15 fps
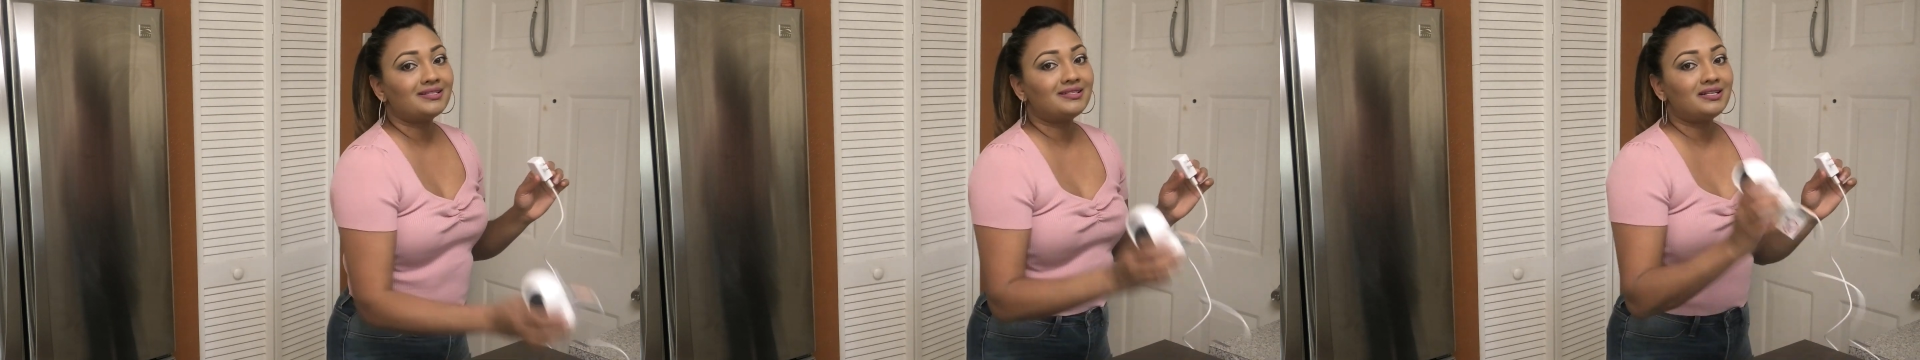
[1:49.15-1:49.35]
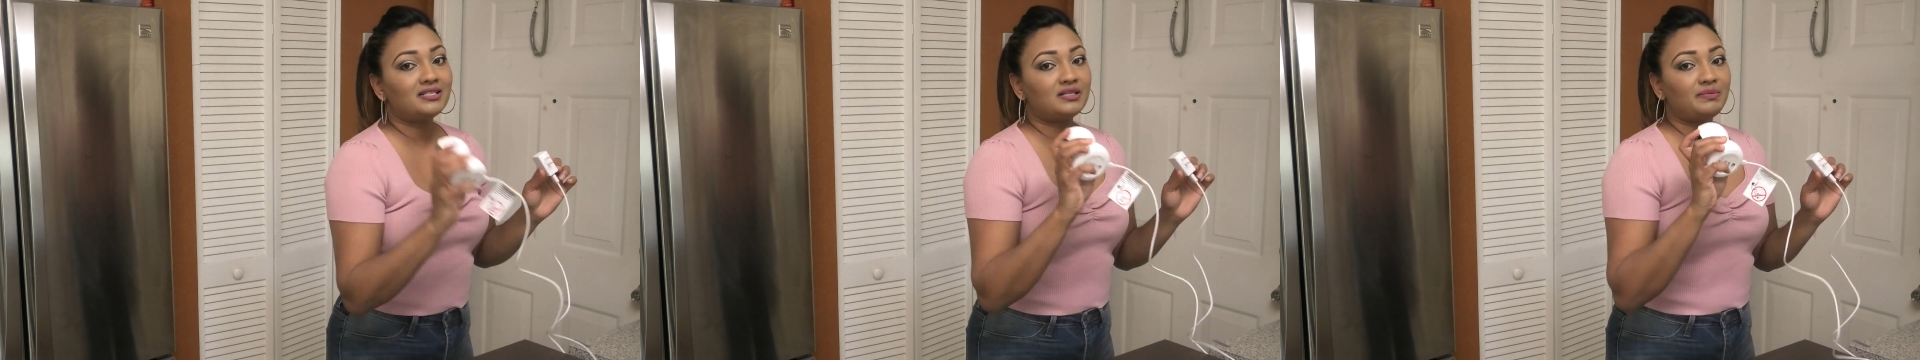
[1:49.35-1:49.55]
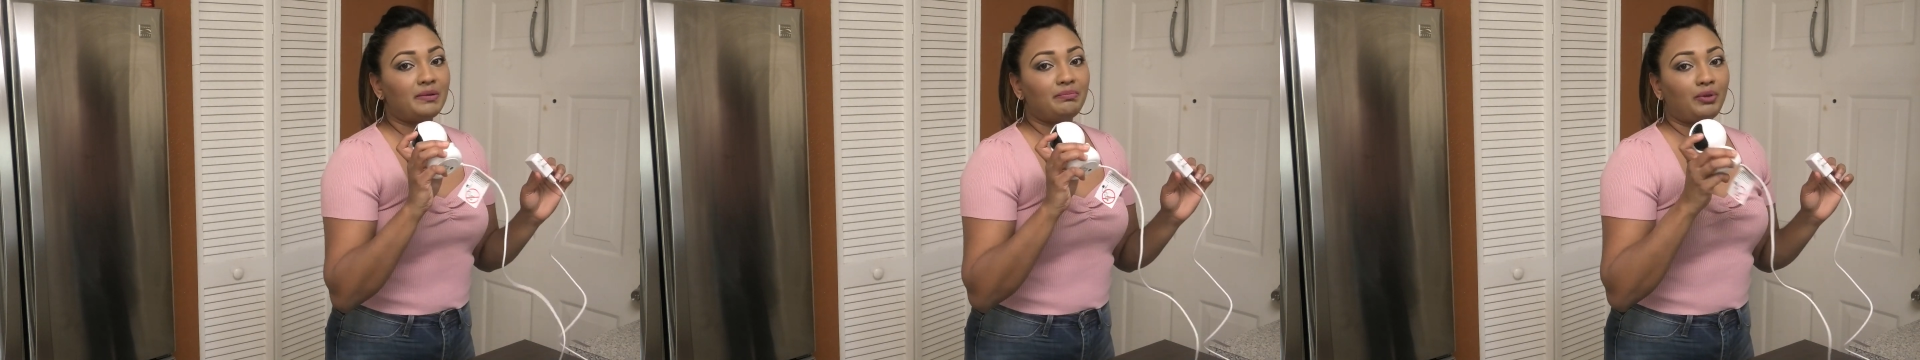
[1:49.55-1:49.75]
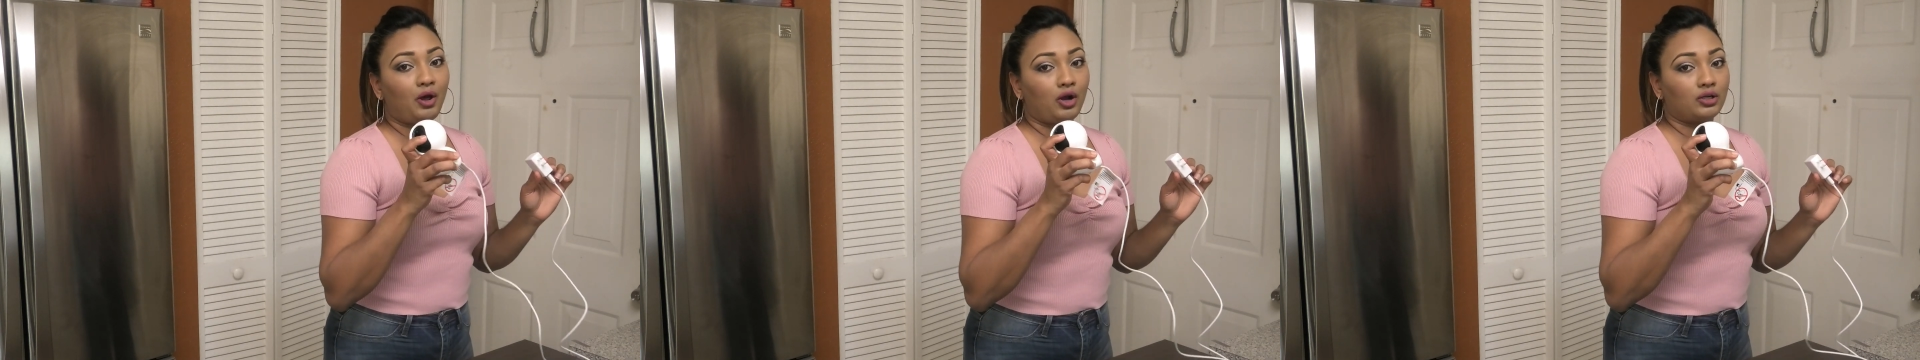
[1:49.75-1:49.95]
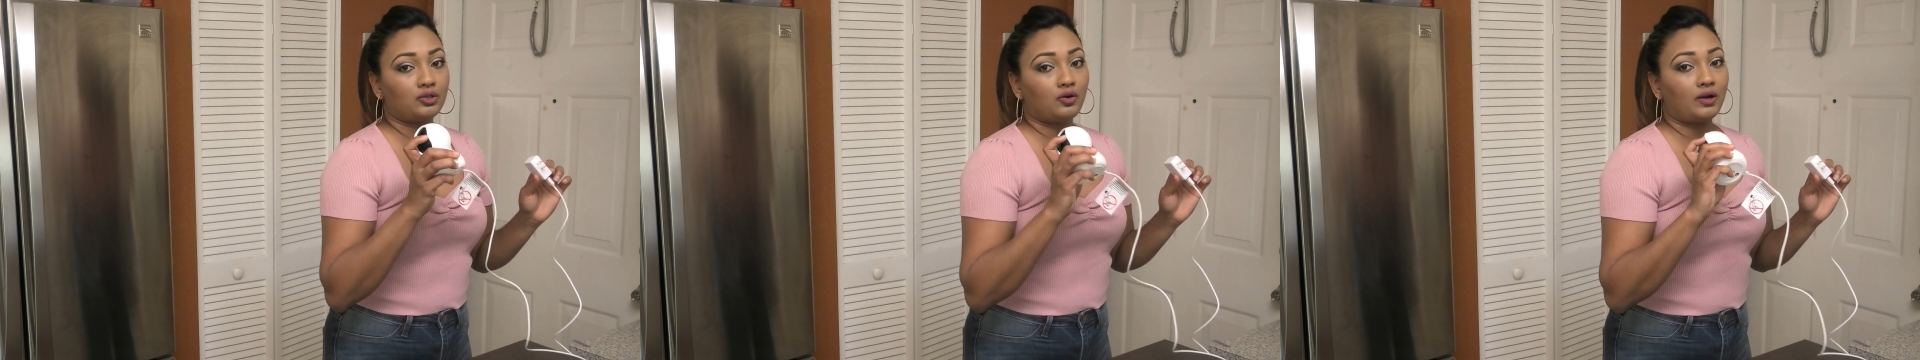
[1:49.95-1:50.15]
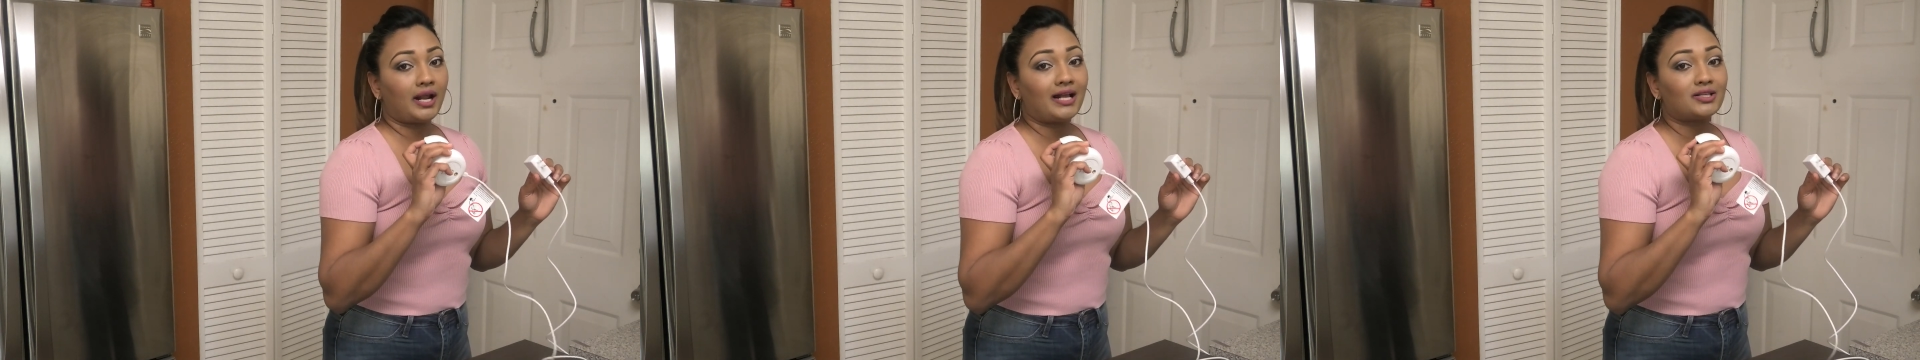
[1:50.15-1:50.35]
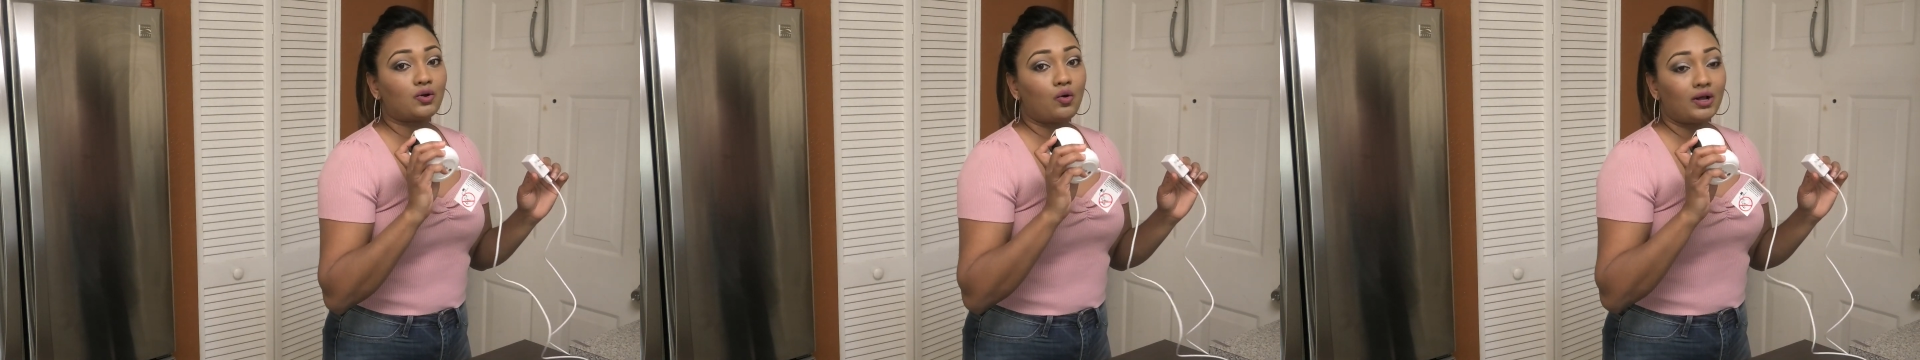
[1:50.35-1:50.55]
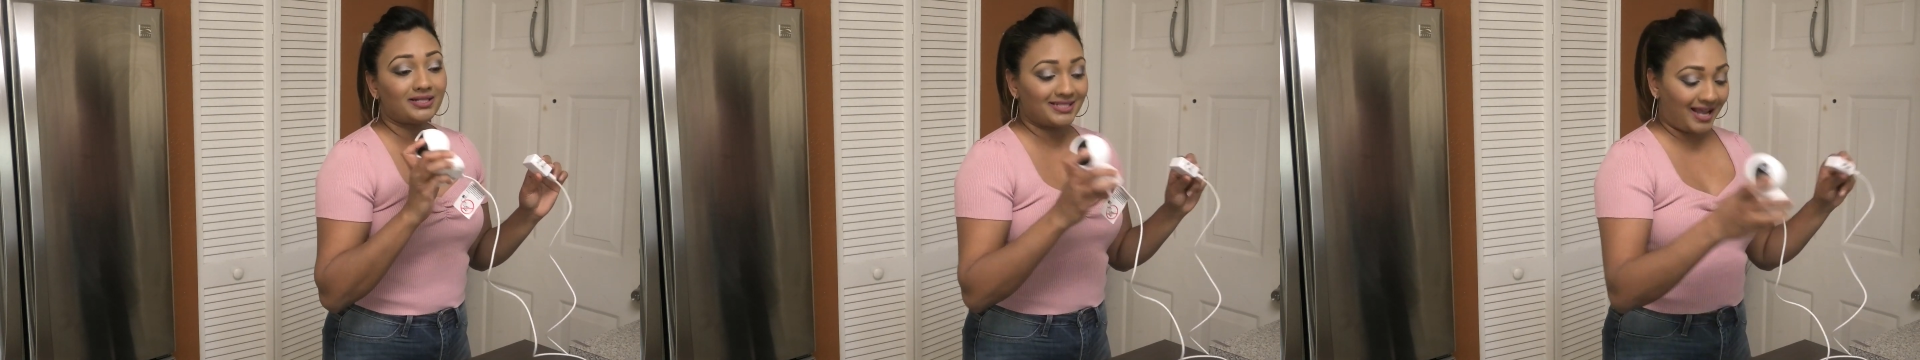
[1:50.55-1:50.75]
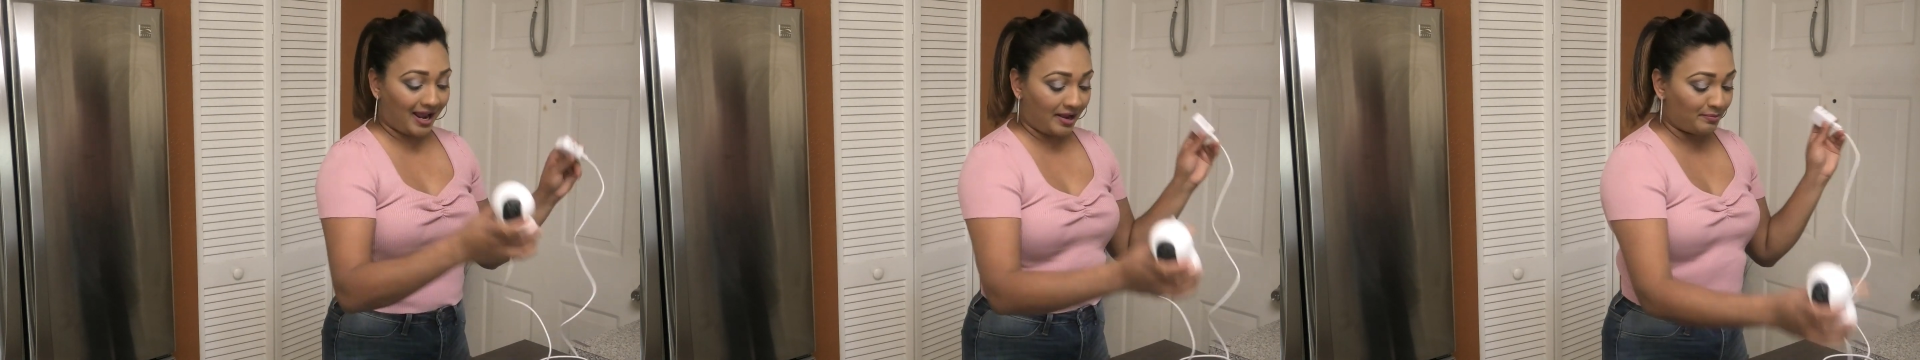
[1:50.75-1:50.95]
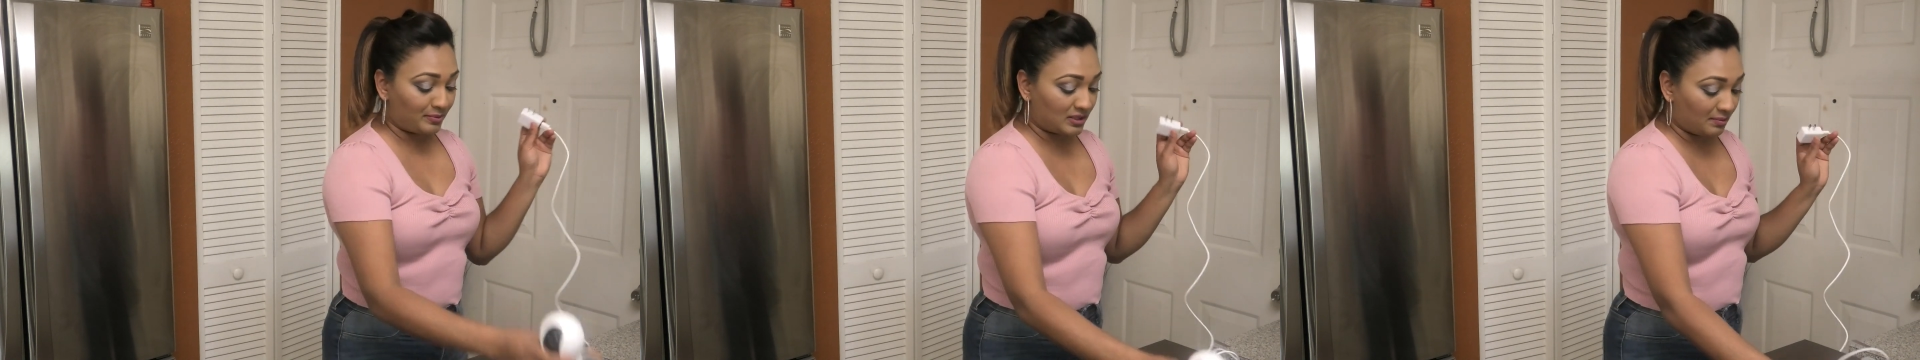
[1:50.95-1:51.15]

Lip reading: needs to be plugged on at all times.